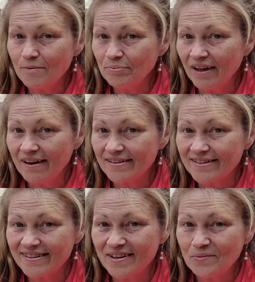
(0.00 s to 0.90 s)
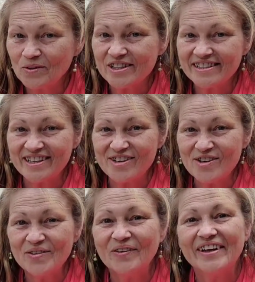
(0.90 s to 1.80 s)
God bless, and we'll
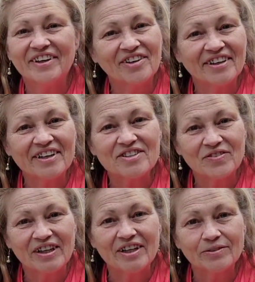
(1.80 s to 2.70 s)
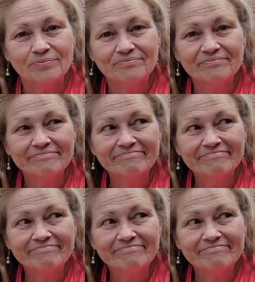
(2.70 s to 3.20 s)
see you in our next video.